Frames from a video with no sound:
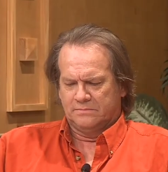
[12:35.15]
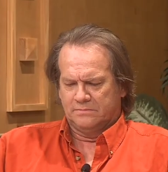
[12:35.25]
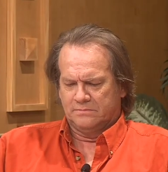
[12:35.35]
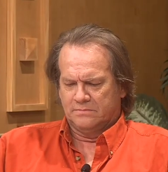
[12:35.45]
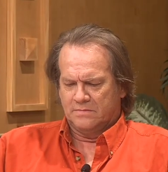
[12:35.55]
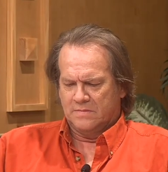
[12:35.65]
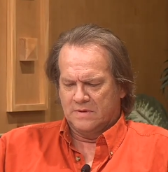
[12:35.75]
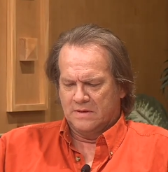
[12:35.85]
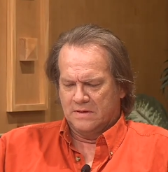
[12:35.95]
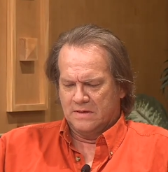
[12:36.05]

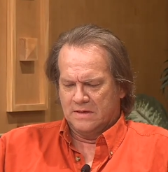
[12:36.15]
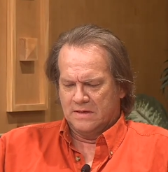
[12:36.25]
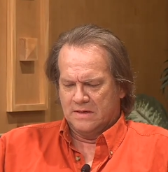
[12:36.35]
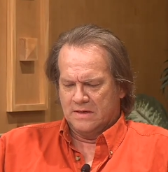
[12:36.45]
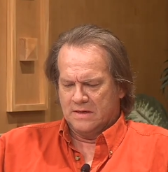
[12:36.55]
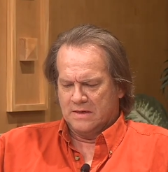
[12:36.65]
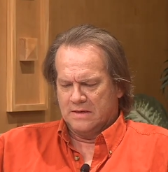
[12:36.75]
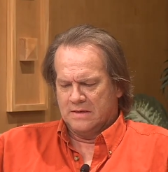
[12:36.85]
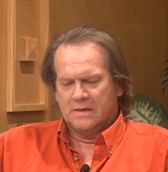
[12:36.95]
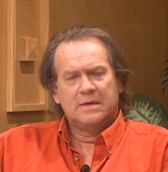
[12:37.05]

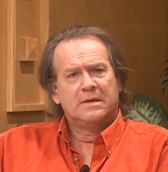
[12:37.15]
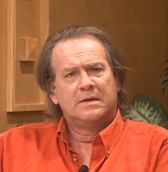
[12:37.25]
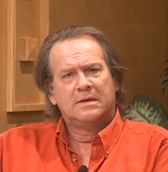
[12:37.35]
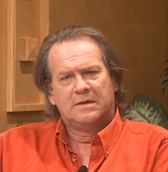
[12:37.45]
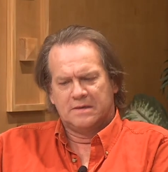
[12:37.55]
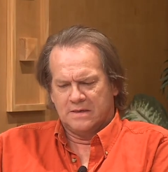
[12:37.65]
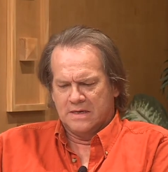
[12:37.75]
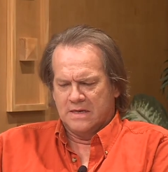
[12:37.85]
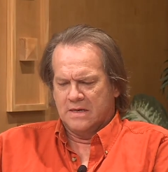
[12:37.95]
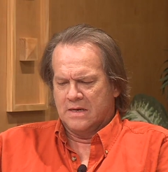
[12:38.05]

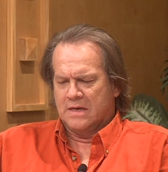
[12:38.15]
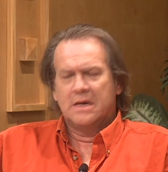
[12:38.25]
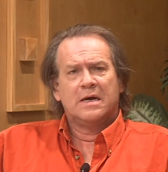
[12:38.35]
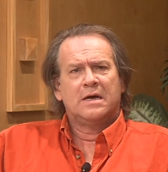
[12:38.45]
Nobody speaks.